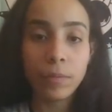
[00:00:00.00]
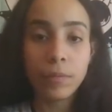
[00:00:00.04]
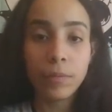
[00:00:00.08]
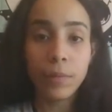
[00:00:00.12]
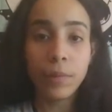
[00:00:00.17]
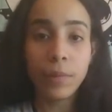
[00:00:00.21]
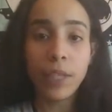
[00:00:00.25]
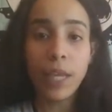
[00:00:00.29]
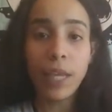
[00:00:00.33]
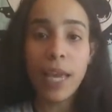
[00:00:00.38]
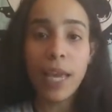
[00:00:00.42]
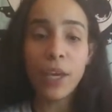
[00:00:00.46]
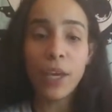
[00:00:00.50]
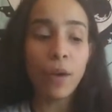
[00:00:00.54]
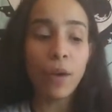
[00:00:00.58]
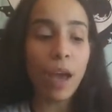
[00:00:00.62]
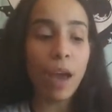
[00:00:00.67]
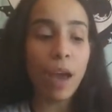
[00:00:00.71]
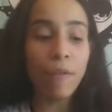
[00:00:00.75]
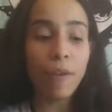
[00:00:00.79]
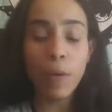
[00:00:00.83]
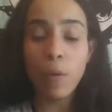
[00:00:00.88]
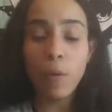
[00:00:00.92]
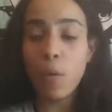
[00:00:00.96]
Thank you,
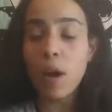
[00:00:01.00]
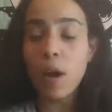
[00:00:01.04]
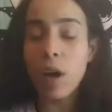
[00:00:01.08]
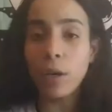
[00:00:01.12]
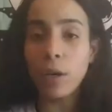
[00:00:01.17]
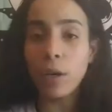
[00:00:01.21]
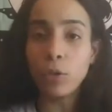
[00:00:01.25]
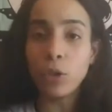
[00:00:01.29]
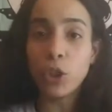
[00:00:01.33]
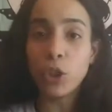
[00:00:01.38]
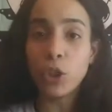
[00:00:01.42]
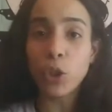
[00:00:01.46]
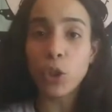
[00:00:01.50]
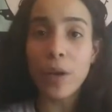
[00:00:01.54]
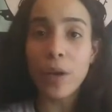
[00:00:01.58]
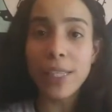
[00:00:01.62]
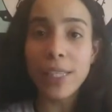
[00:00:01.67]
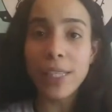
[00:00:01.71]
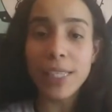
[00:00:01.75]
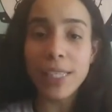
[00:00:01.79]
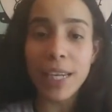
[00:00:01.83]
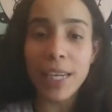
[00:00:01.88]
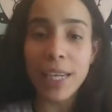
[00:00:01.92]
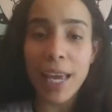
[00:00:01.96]
everyone who
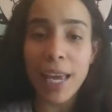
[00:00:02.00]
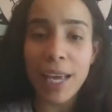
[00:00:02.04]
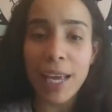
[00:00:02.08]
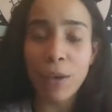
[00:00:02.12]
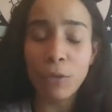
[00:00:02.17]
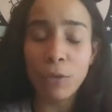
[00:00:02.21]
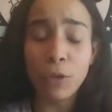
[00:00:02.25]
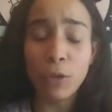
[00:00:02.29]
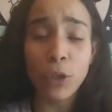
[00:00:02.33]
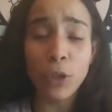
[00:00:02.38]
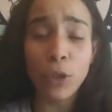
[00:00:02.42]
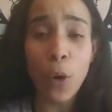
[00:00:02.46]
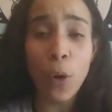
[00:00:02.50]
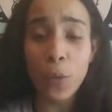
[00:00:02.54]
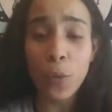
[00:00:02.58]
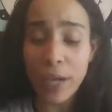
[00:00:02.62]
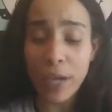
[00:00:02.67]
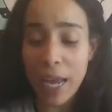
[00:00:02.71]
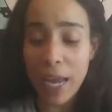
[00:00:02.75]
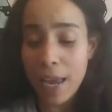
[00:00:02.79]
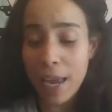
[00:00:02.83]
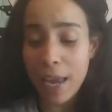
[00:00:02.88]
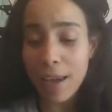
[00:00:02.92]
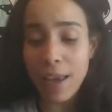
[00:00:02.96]
joined today, who
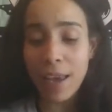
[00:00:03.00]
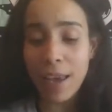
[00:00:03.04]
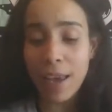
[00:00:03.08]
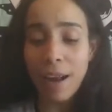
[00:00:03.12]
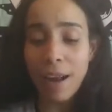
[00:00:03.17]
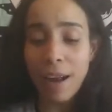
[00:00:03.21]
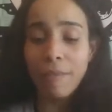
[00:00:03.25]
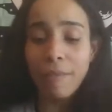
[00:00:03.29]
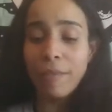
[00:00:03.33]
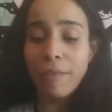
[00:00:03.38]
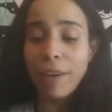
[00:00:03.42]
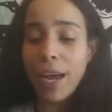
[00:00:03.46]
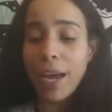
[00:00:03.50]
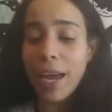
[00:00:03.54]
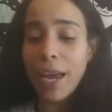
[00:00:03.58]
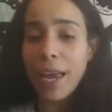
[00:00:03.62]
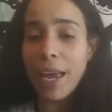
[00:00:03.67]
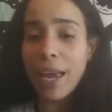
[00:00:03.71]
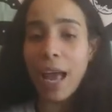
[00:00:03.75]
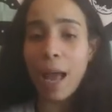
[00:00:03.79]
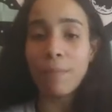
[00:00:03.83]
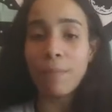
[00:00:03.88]
donated, all right?